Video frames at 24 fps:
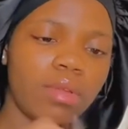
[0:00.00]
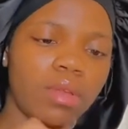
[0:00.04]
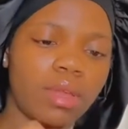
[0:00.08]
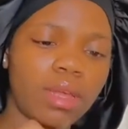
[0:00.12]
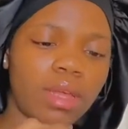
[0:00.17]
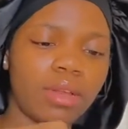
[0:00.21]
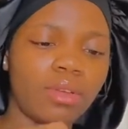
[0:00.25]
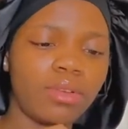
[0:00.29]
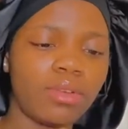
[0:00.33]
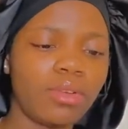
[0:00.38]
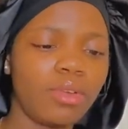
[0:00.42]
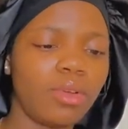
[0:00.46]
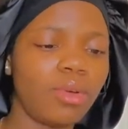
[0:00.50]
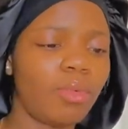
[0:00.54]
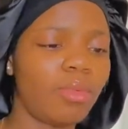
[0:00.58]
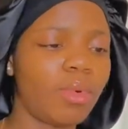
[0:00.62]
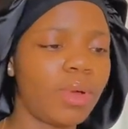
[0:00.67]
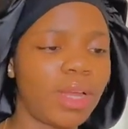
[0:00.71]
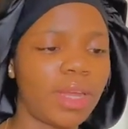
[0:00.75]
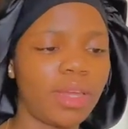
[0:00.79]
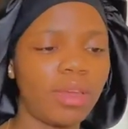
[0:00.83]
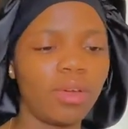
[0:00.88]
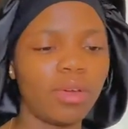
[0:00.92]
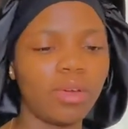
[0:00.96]
I don't know
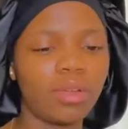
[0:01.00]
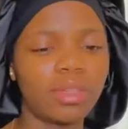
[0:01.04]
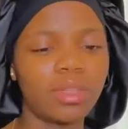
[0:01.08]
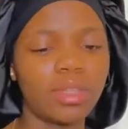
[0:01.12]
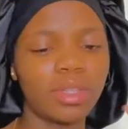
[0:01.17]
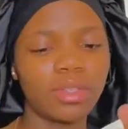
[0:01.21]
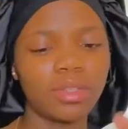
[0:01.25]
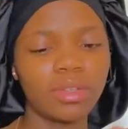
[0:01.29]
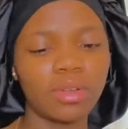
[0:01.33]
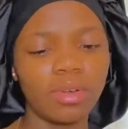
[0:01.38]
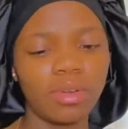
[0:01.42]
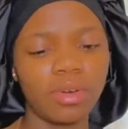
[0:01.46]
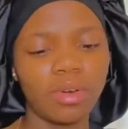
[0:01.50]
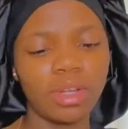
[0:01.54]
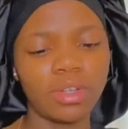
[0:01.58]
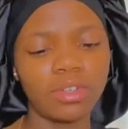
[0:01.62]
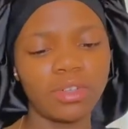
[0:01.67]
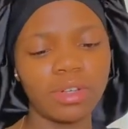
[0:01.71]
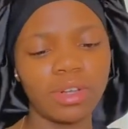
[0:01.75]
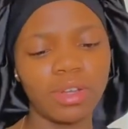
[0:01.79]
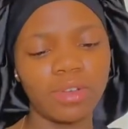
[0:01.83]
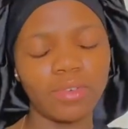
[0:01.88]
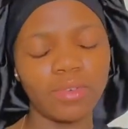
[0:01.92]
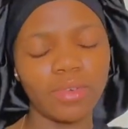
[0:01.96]
why I got this color,
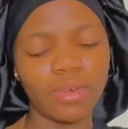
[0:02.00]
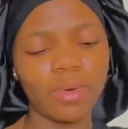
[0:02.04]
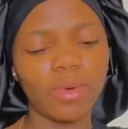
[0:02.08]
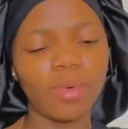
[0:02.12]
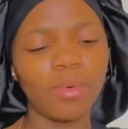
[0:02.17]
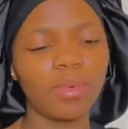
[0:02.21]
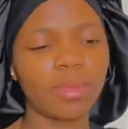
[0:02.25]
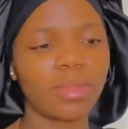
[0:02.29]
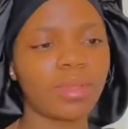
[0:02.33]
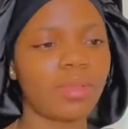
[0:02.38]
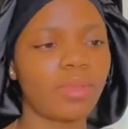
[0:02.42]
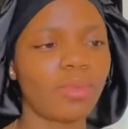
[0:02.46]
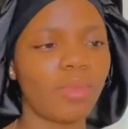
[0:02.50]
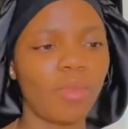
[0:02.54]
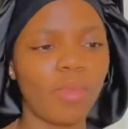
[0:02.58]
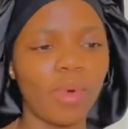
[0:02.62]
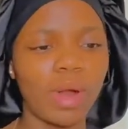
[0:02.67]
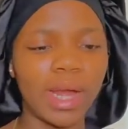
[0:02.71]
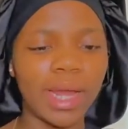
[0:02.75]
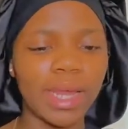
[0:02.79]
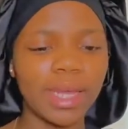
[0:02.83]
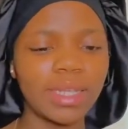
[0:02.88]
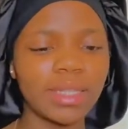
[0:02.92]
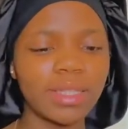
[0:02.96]
but I got
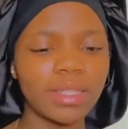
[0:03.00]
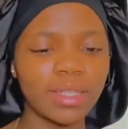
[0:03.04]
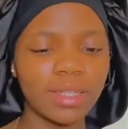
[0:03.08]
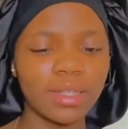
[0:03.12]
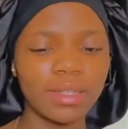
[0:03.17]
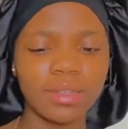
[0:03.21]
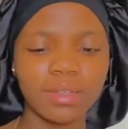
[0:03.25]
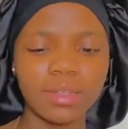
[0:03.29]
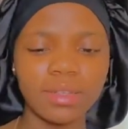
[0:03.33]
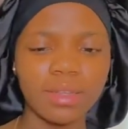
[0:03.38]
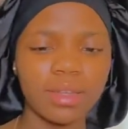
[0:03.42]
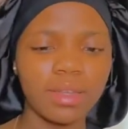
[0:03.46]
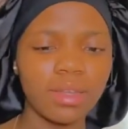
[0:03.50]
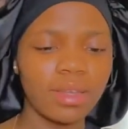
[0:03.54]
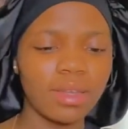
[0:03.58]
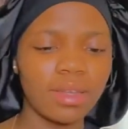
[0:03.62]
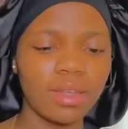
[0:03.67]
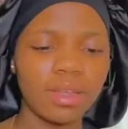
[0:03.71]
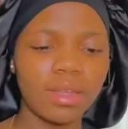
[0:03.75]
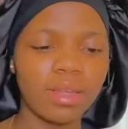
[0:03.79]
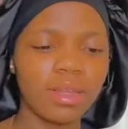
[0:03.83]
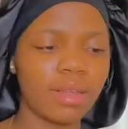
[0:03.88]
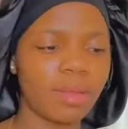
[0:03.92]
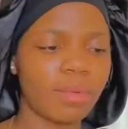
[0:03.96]
white.
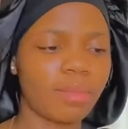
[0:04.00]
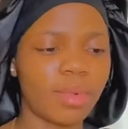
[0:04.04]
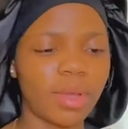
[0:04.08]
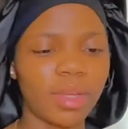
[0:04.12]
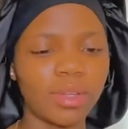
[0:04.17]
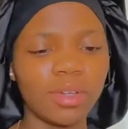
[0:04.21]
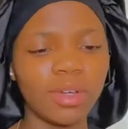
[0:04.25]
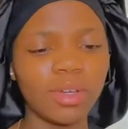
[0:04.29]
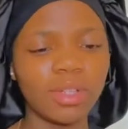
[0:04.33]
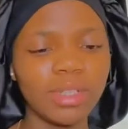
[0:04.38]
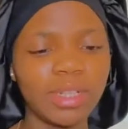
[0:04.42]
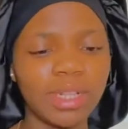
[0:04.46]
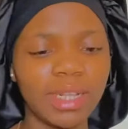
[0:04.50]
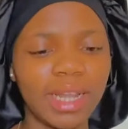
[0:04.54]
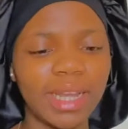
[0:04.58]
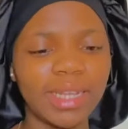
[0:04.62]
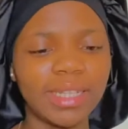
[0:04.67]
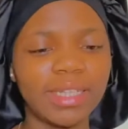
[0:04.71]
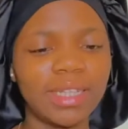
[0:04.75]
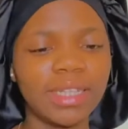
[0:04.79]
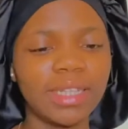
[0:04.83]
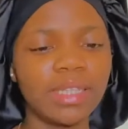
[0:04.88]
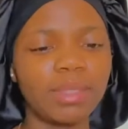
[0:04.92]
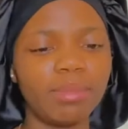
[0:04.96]
I got
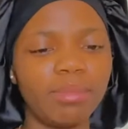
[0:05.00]
like this